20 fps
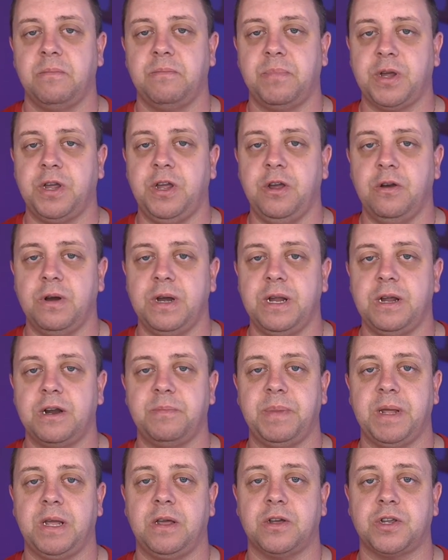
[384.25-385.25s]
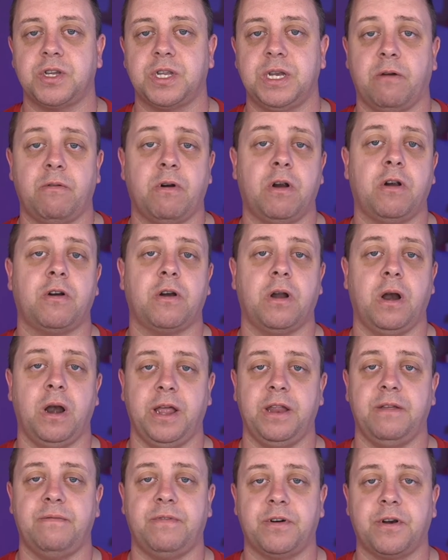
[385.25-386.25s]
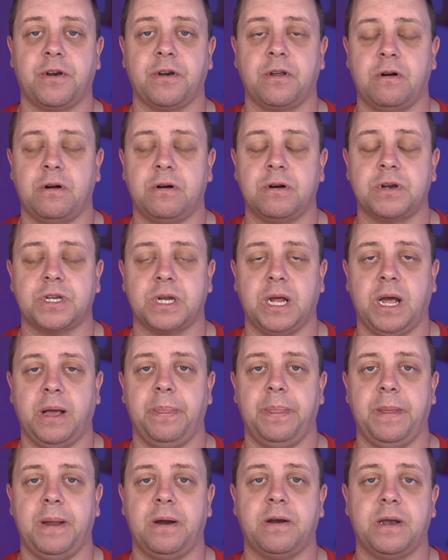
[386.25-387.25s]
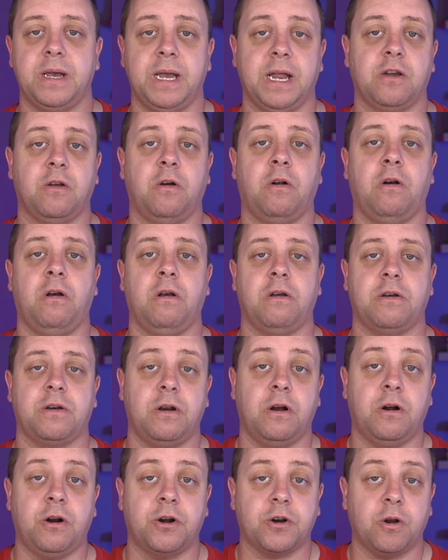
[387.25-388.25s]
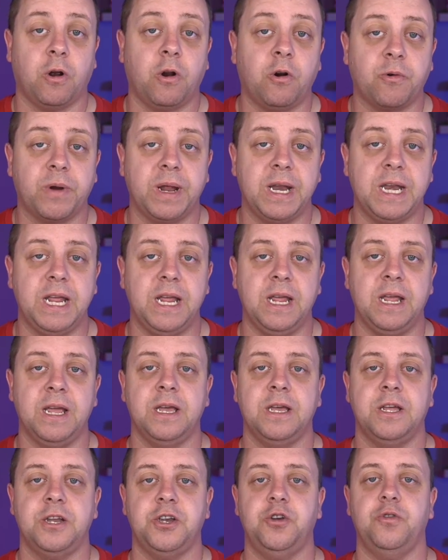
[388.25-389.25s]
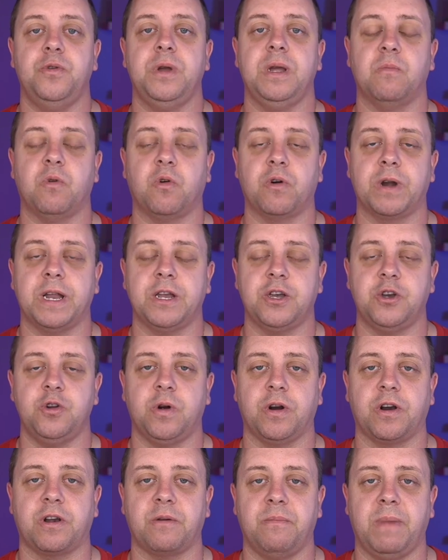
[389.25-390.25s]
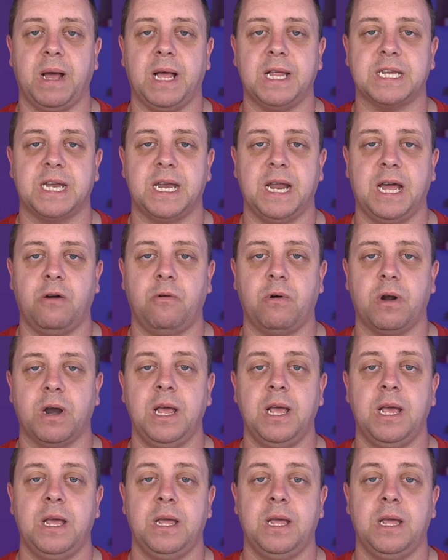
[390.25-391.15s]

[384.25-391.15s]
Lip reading: peculiar because there are a lot of other cars out there that are already doing more than 200 miles an hour,